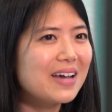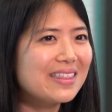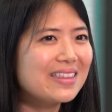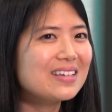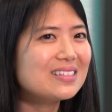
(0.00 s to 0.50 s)
I
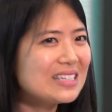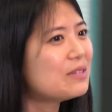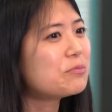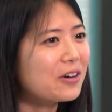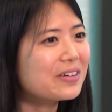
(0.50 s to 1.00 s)
think
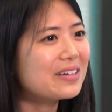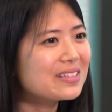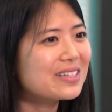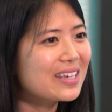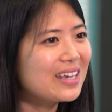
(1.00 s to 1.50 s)
teamwork
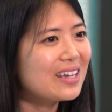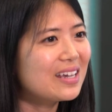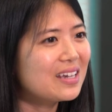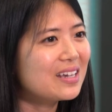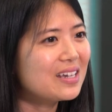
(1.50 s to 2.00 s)
is the
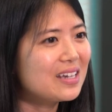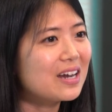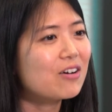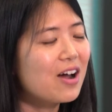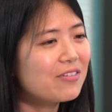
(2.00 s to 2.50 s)
key in
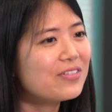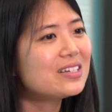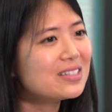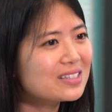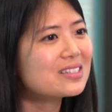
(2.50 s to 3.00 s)
our
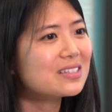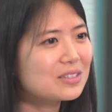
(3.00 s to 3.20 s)
office.